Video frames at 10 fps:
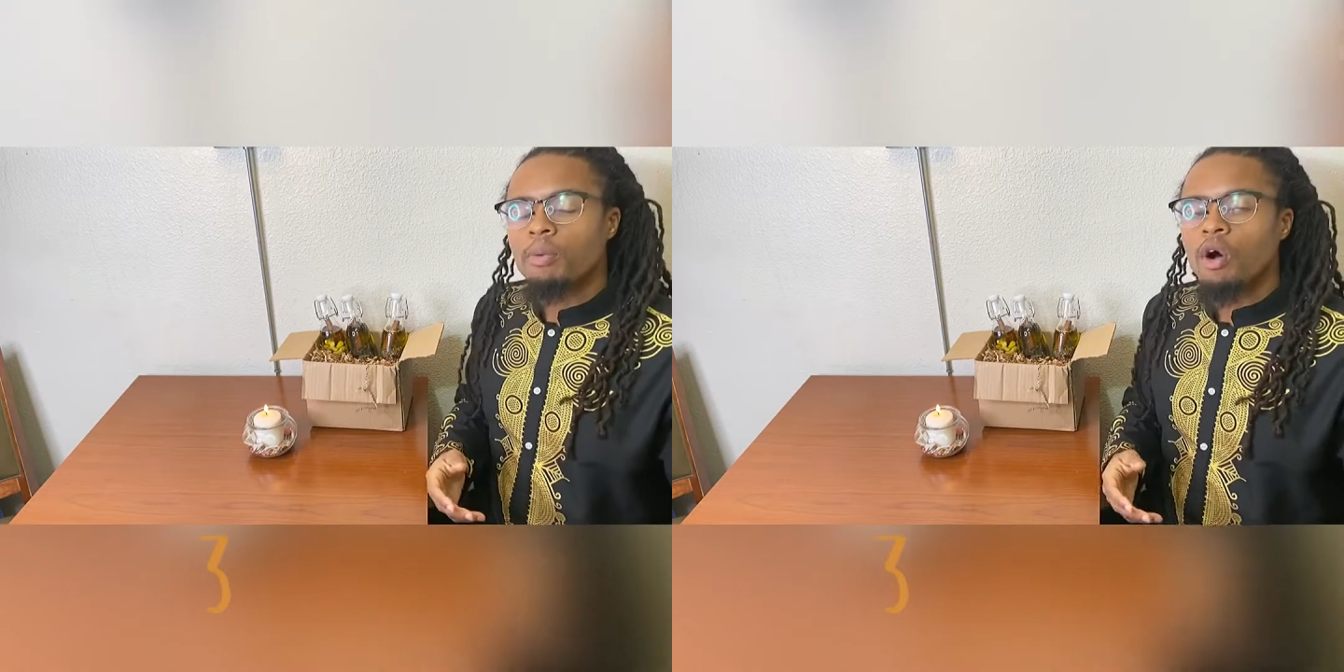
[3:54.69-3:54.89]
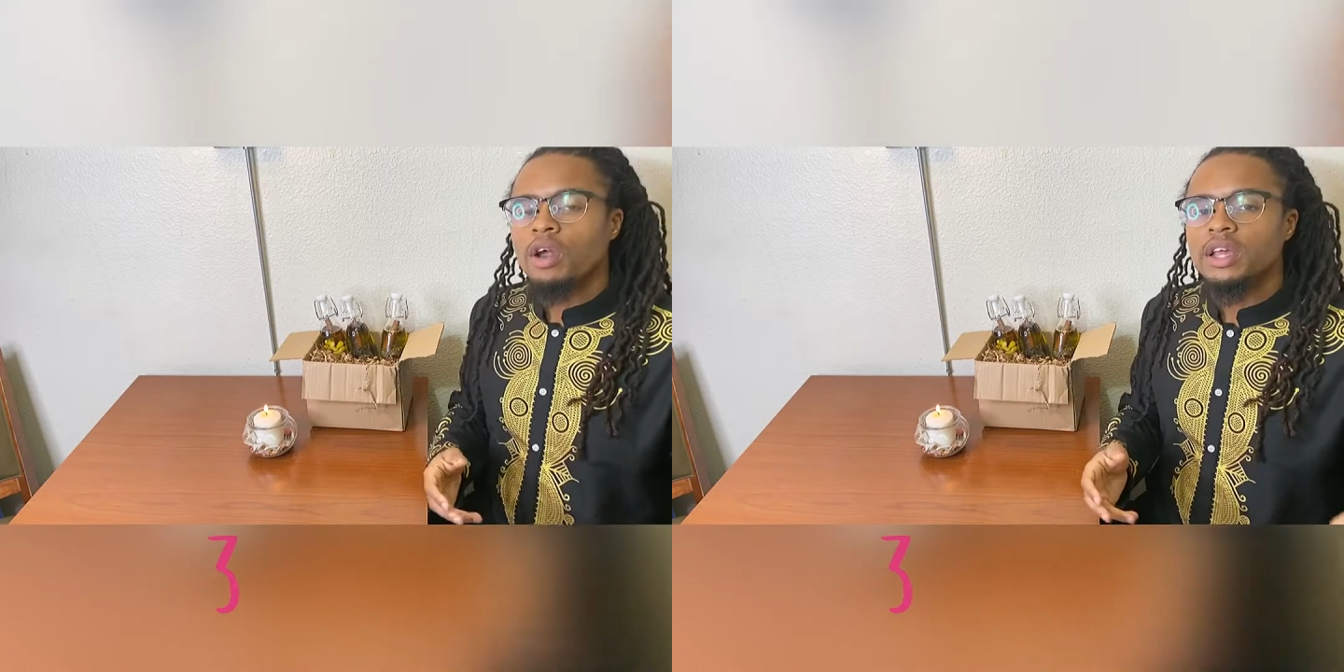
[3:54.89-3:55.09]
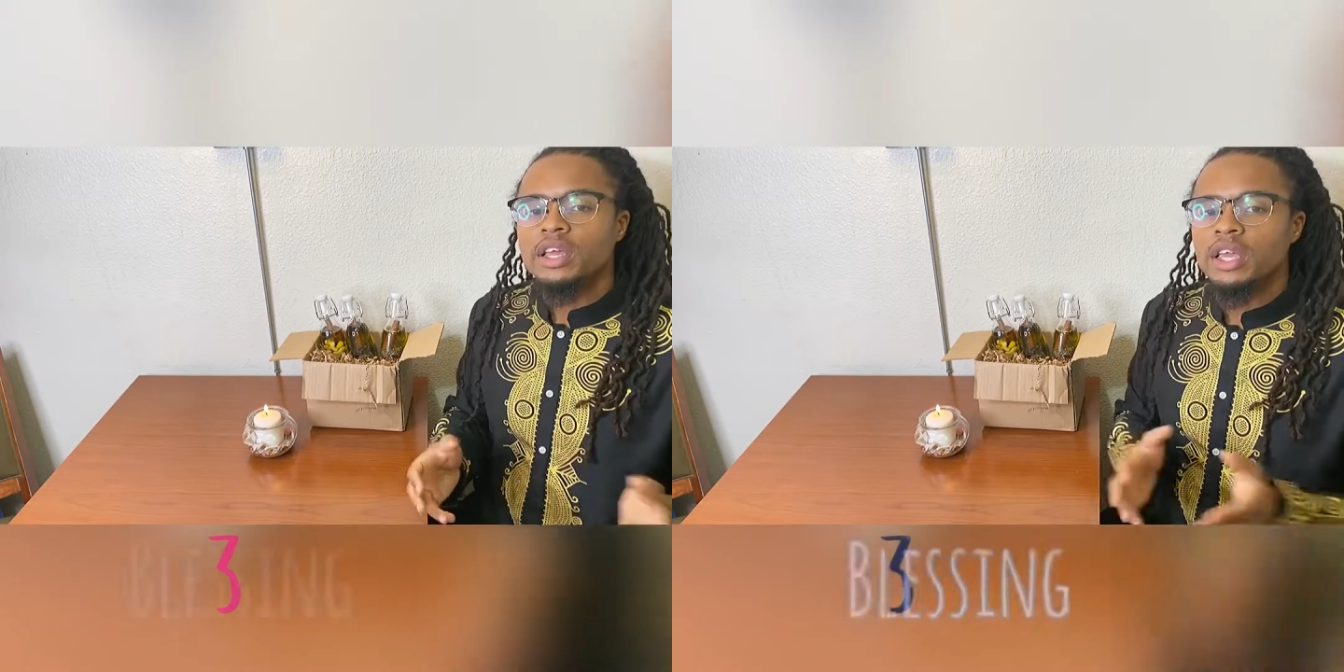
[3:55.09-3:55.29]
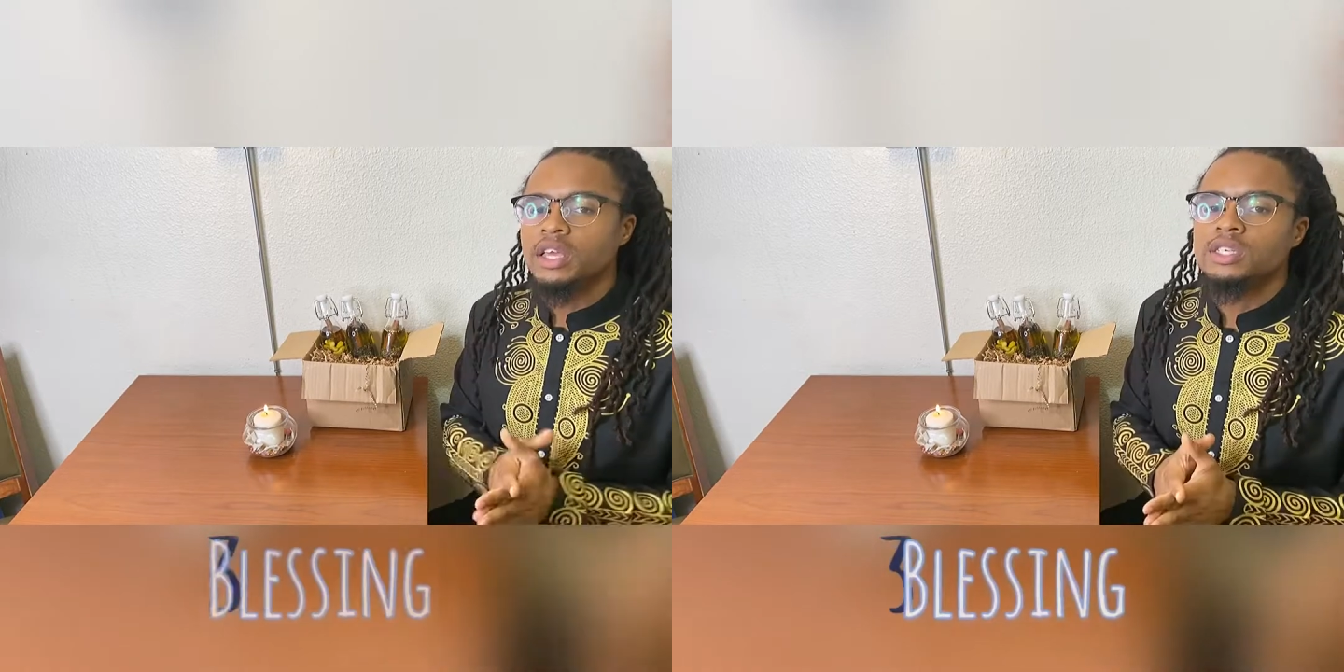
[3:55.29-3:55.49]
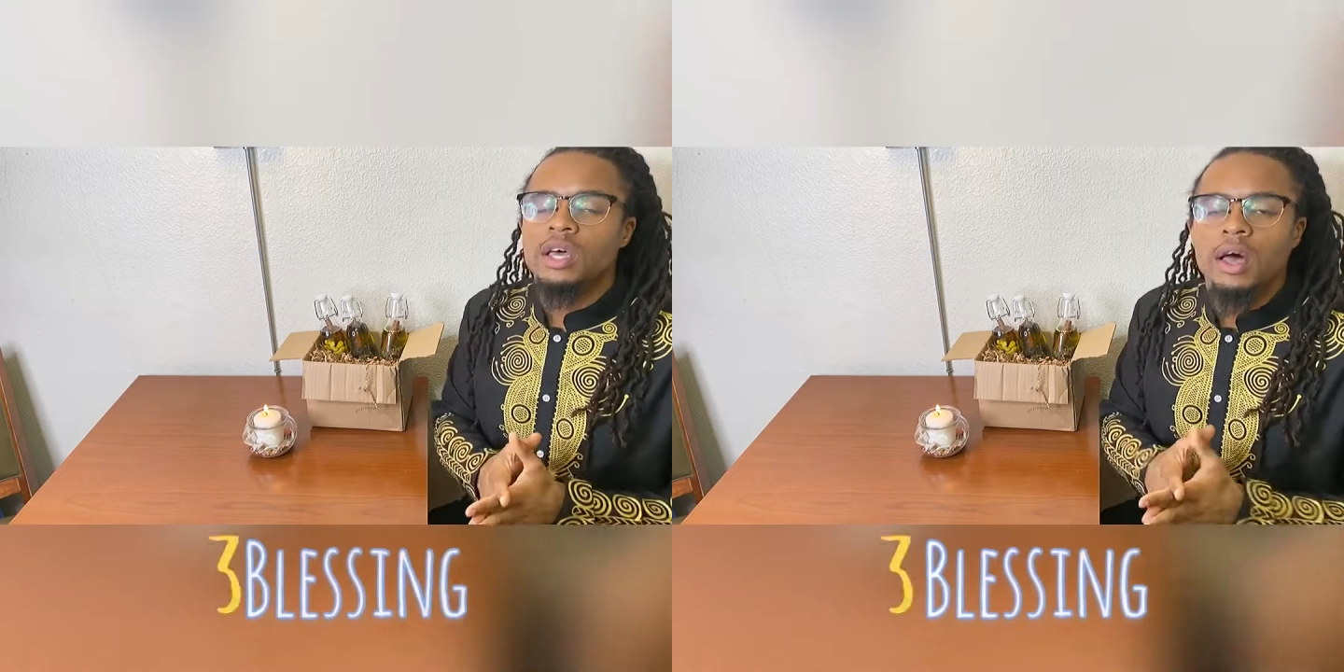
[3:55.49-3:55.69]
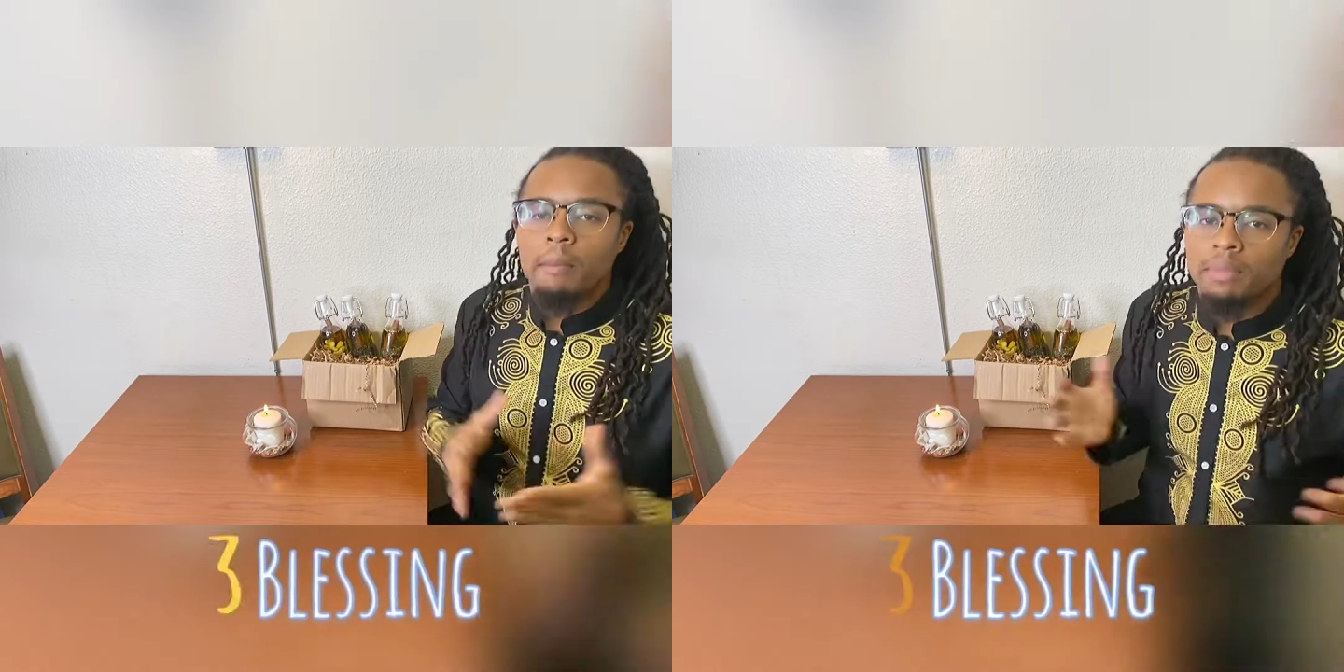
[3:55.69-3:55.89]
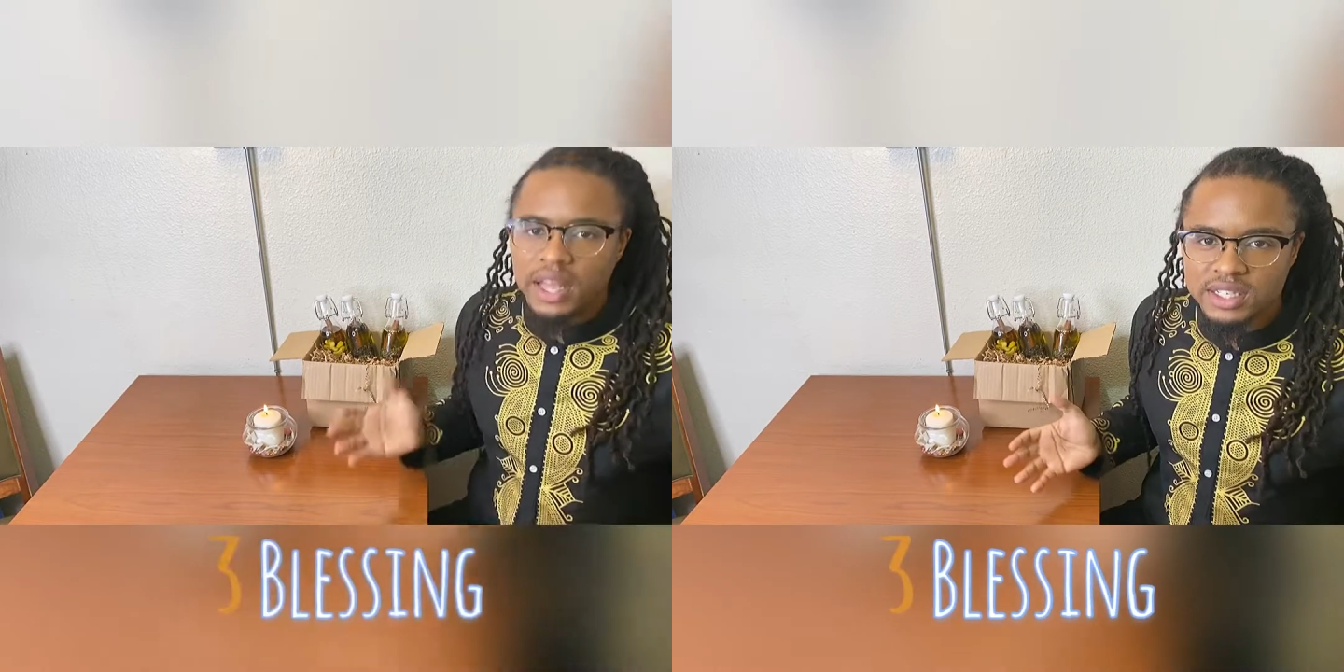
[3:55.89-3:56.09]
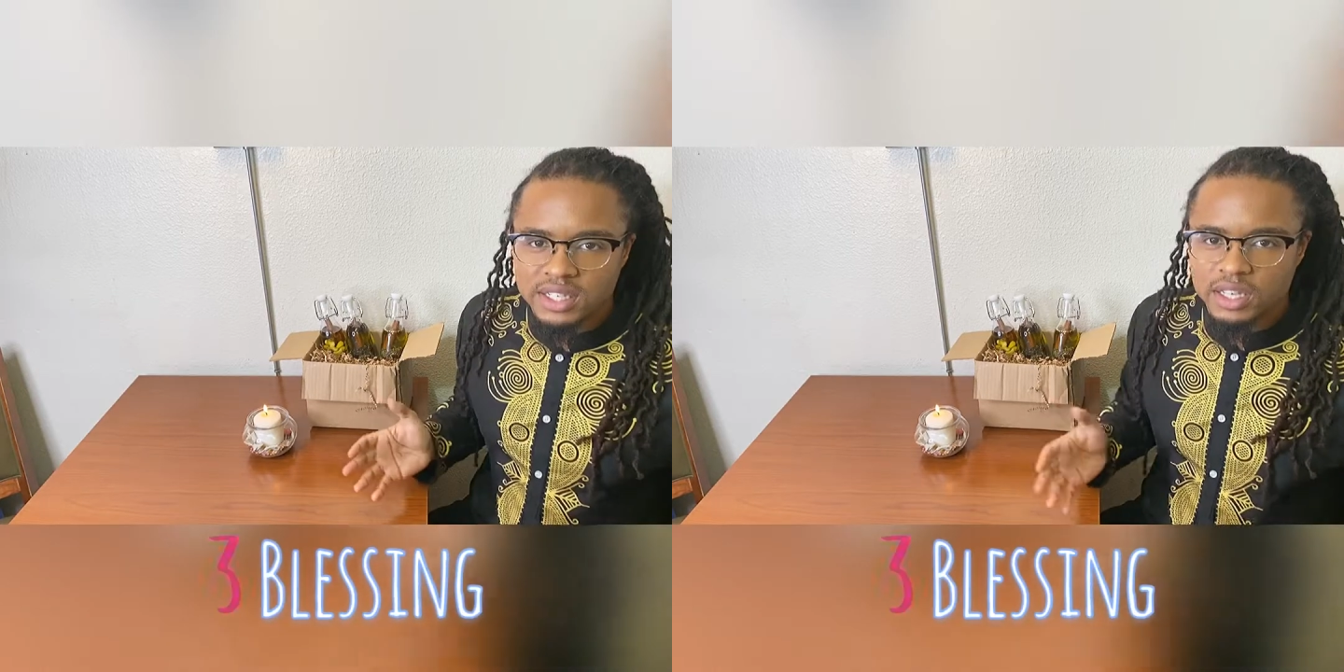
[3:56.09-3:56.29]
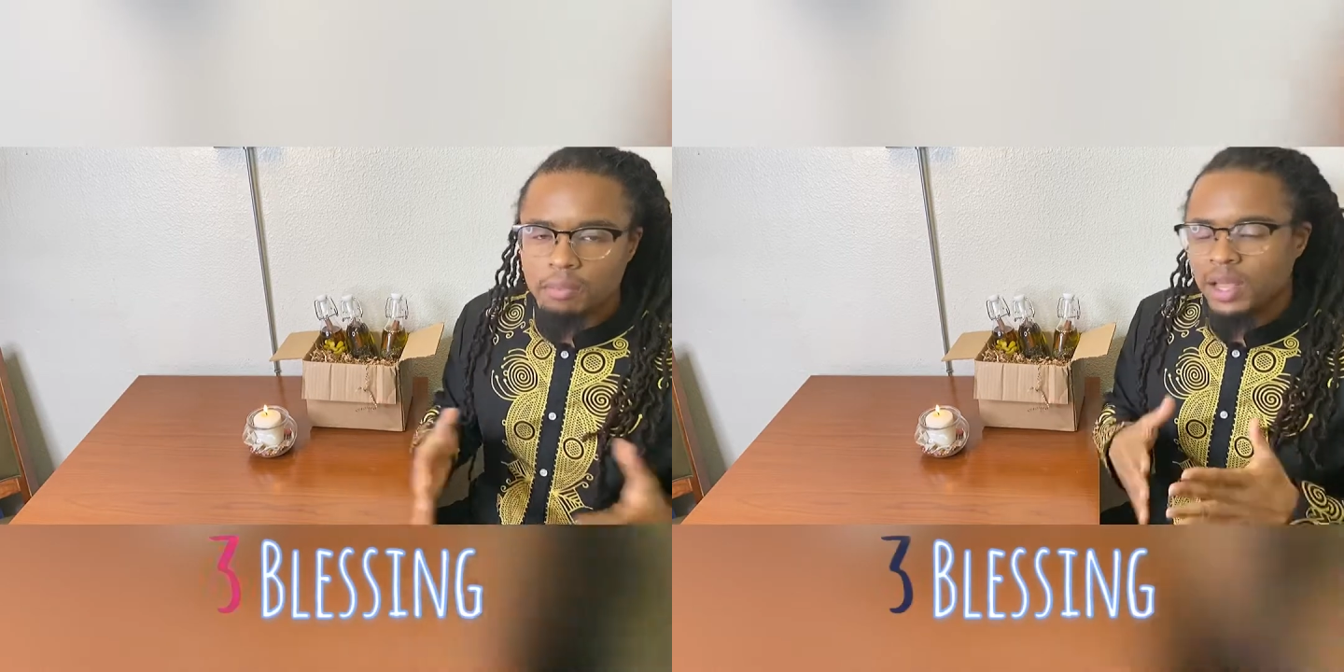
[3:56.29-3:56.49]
part is blessing them.